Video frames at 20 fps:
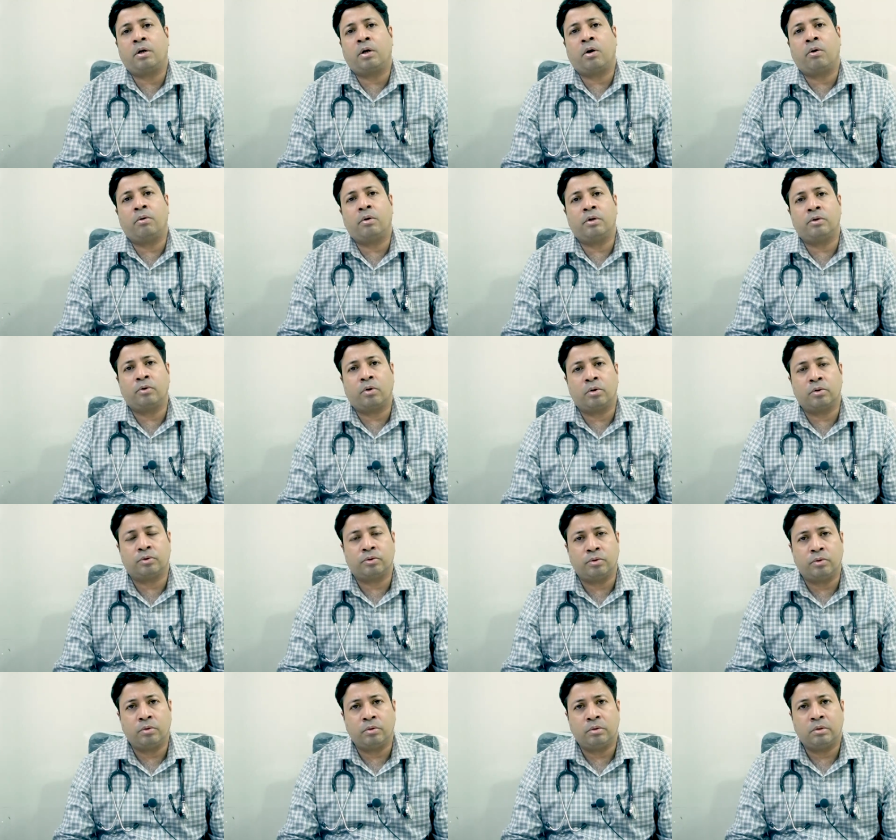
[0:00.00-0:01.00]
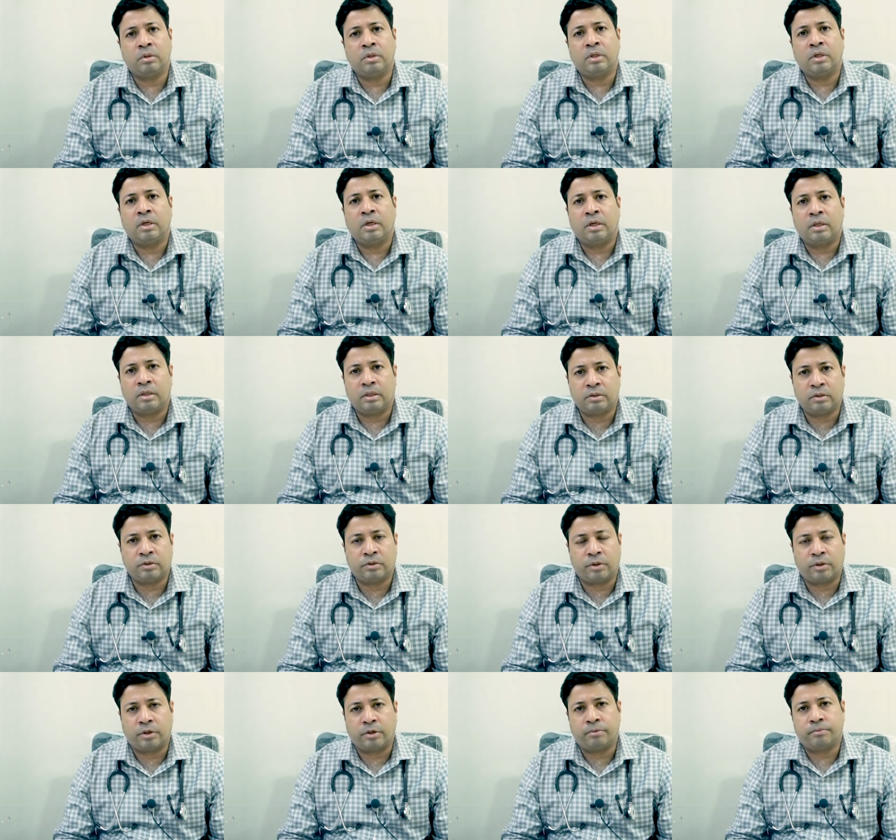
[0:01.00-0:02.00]
count is also
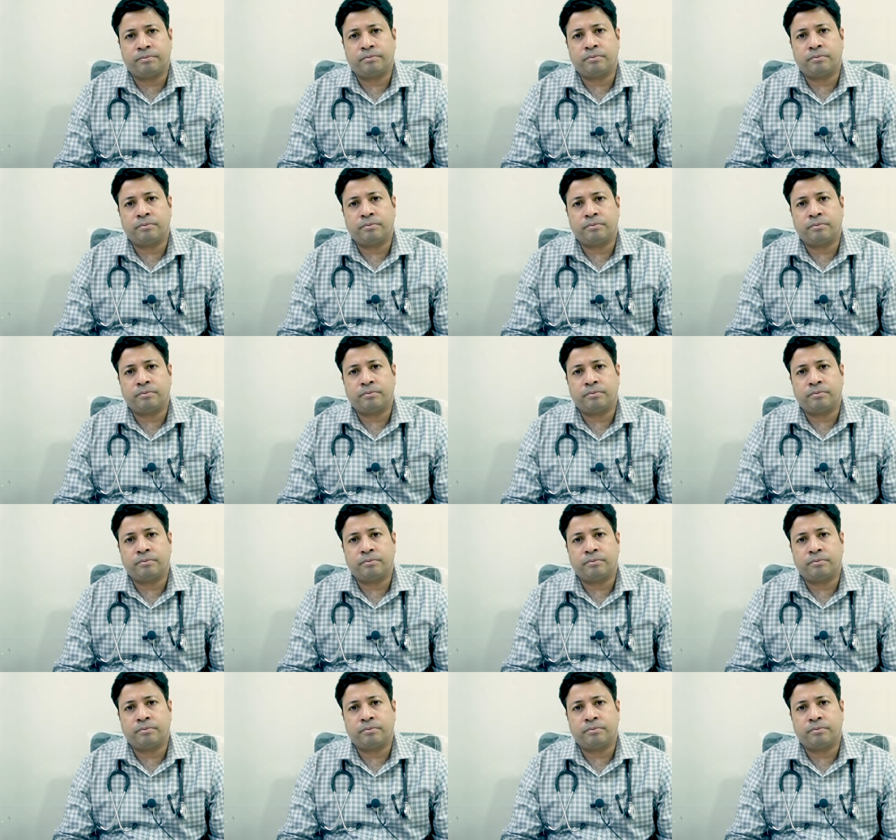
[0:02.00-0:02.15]
necessary.